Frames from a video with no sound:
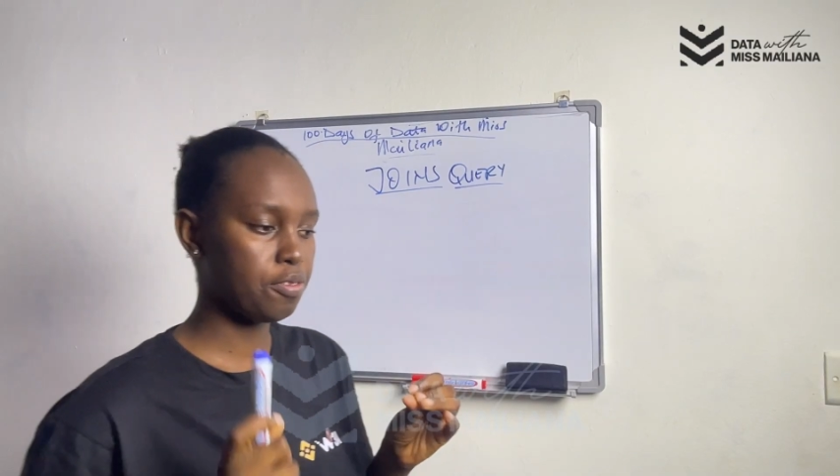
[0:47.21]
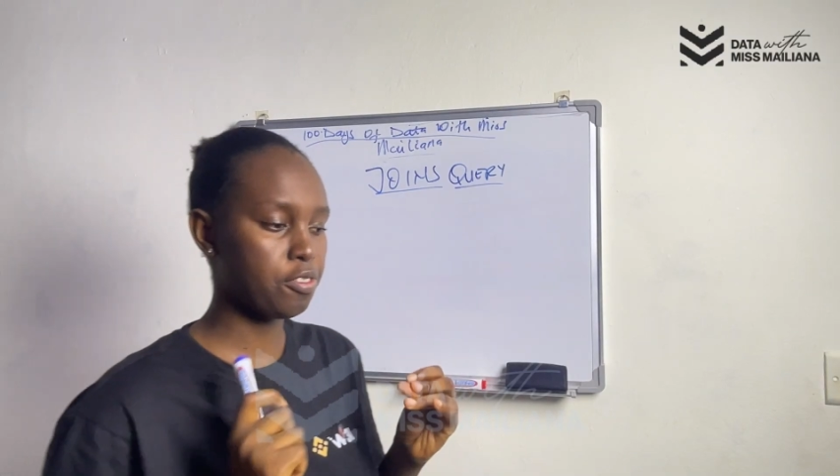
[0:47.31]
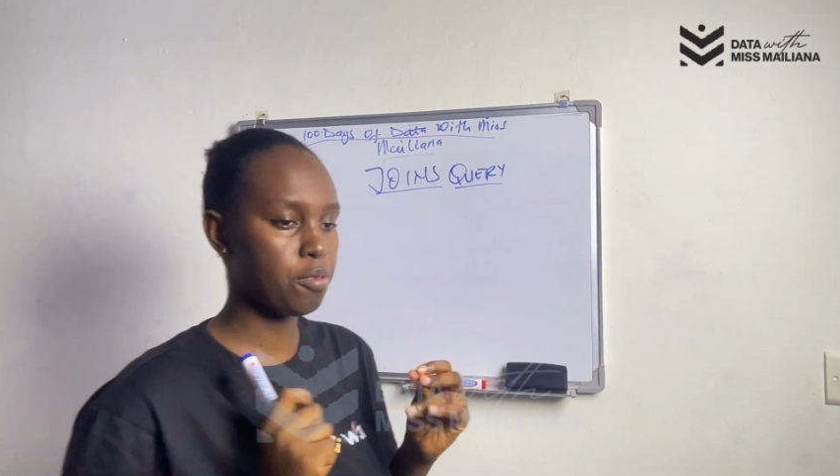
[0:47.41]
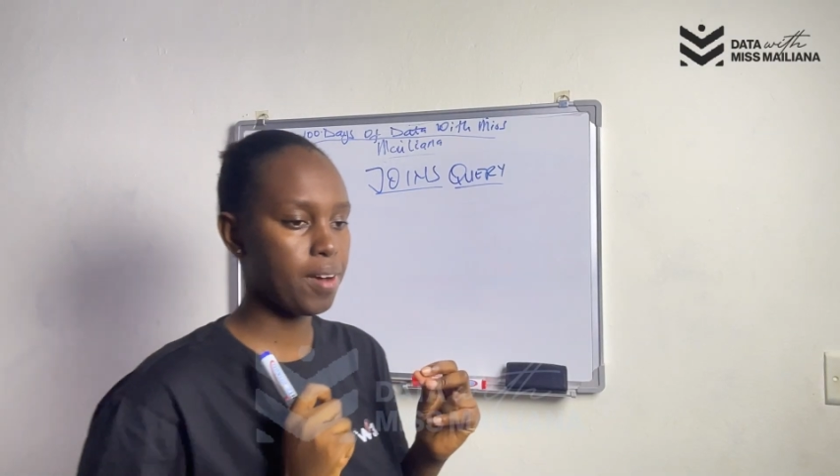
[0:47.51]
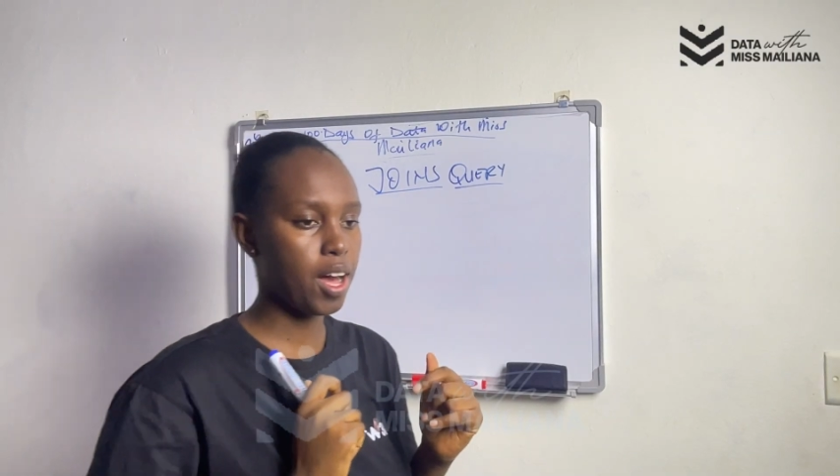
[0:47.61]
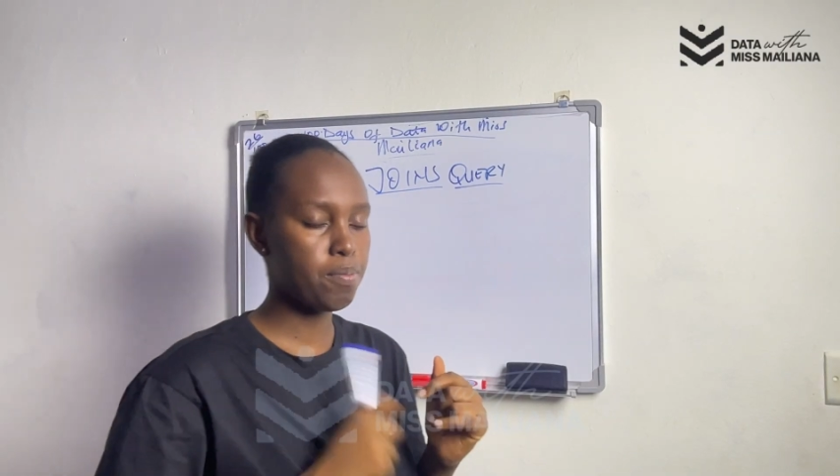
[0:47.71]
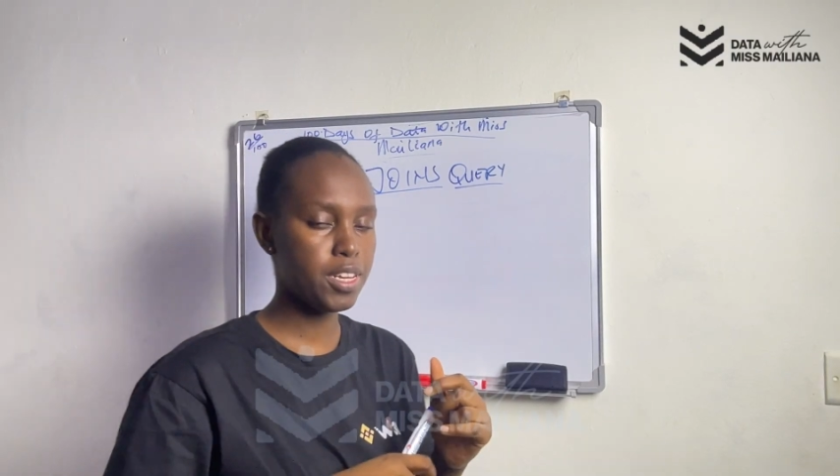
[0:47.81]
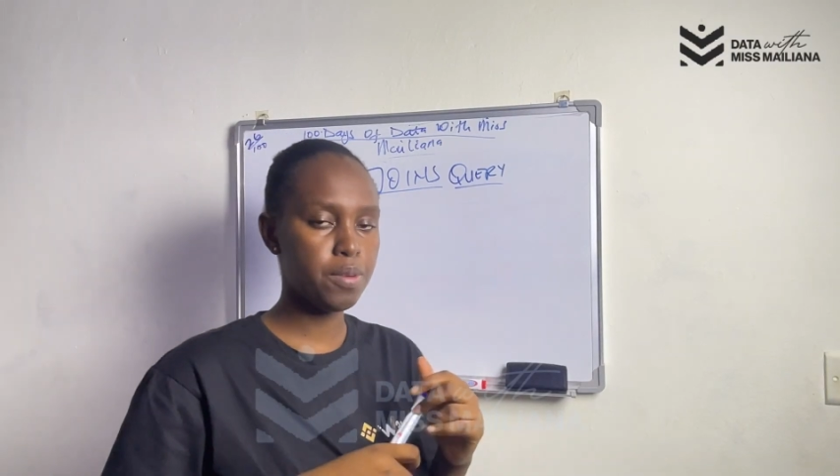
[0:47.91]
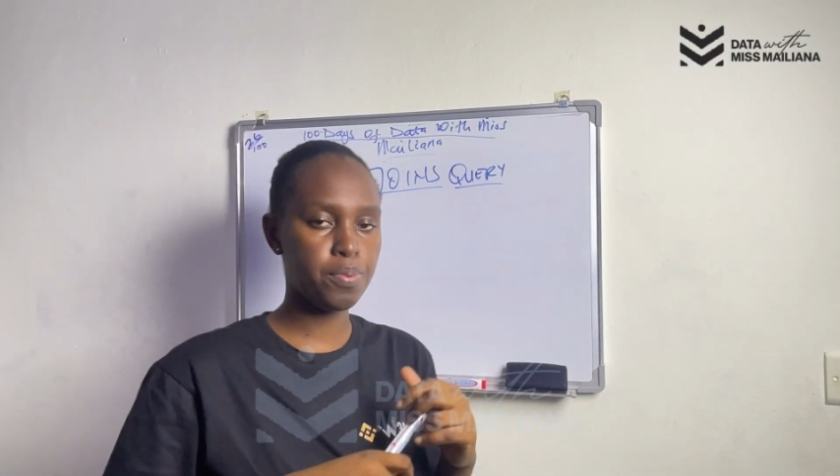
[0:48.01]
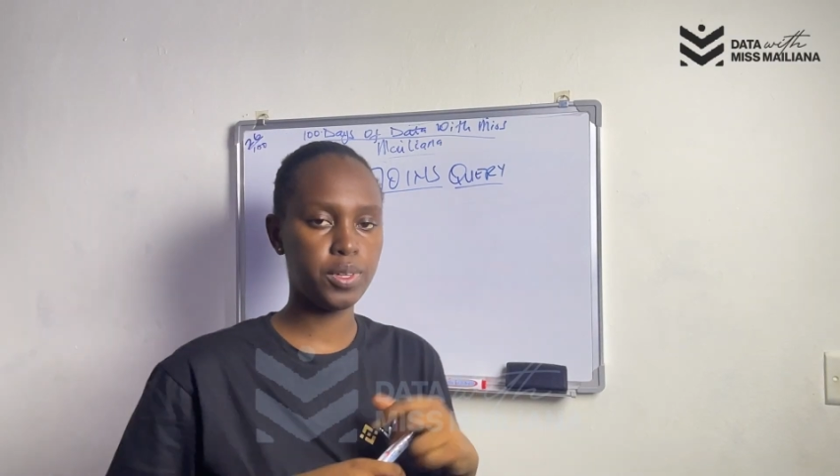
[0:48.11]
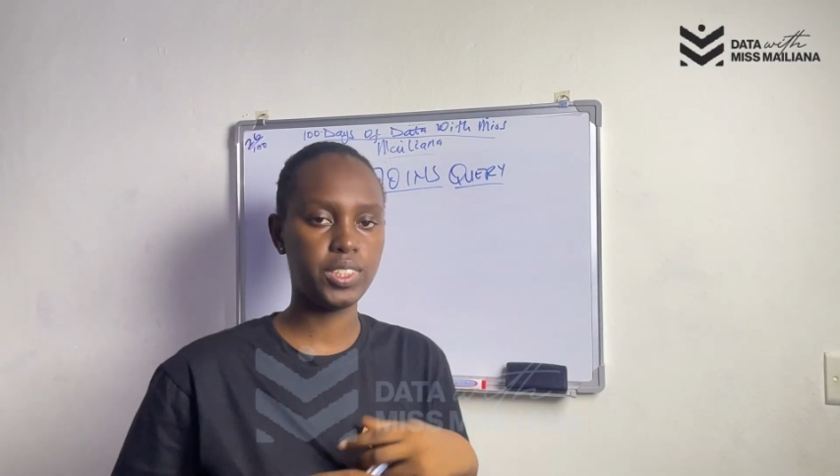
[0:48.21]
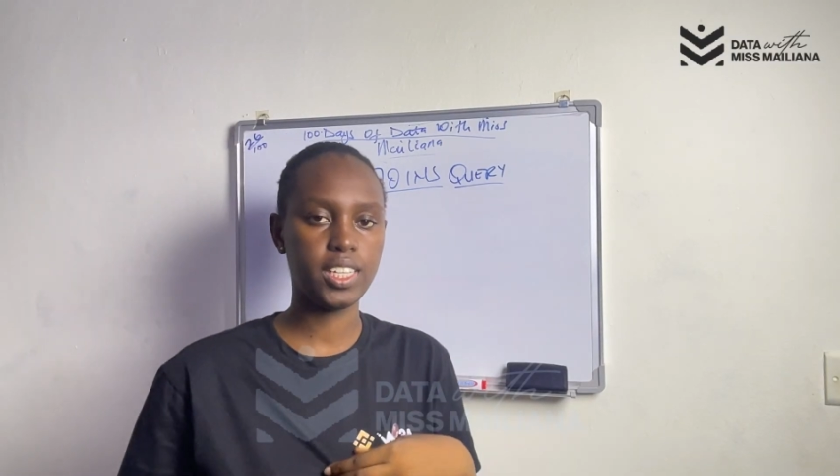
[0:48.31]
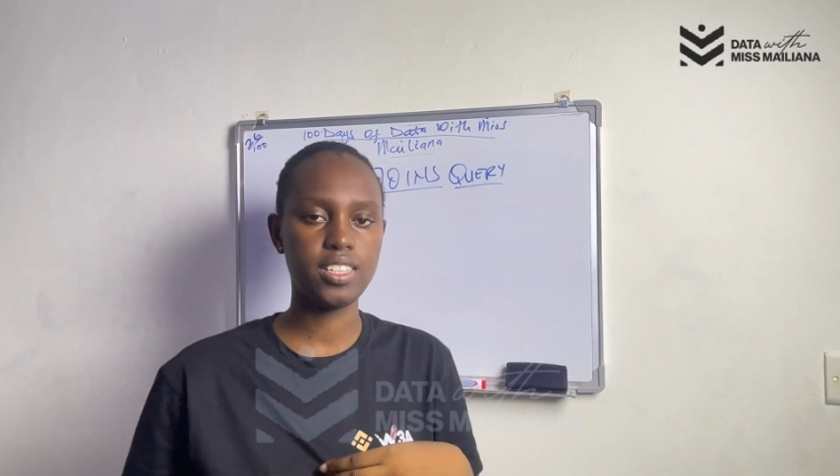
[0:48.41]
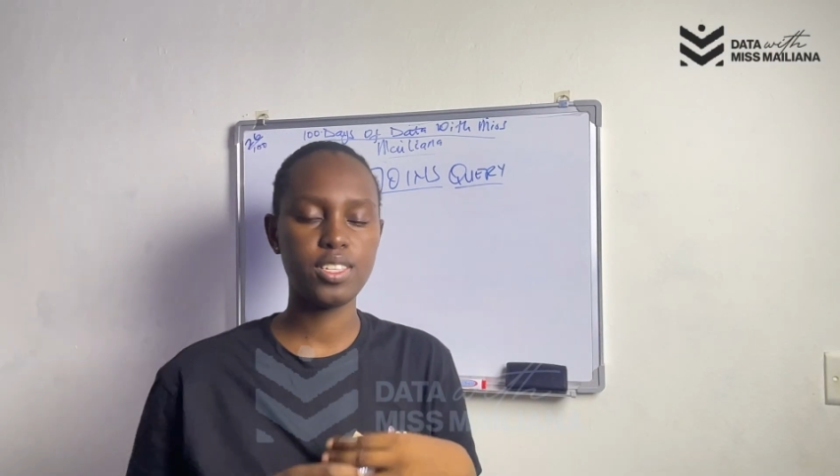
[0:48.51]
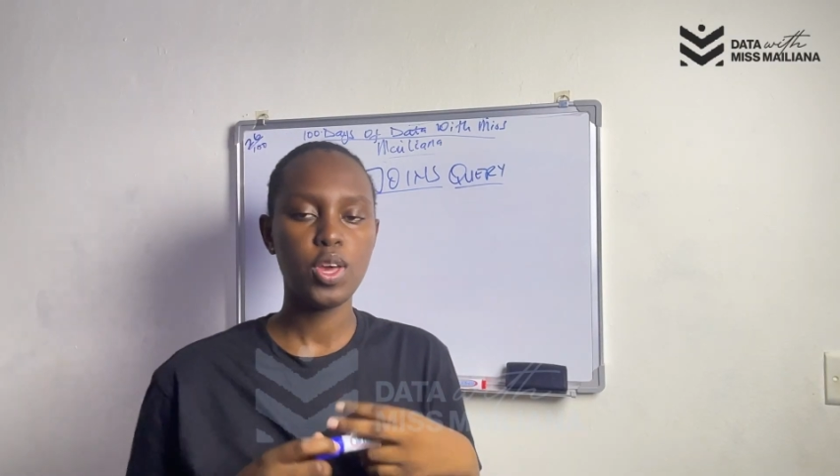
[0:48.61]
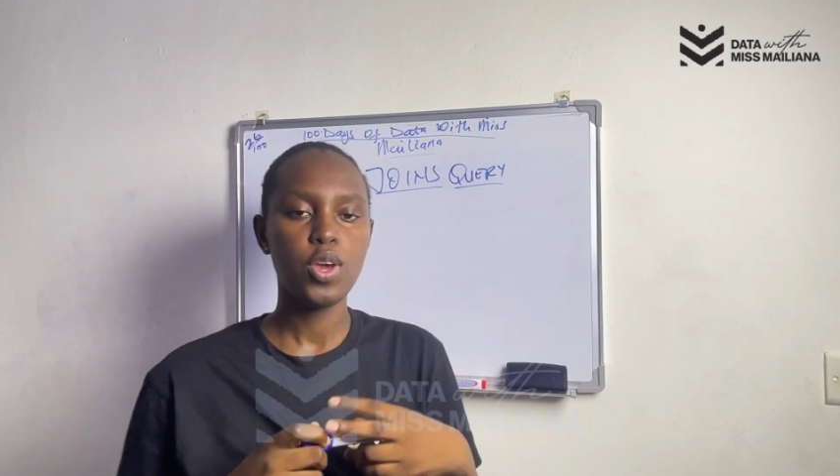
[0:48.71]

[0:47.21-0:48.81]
from our mini project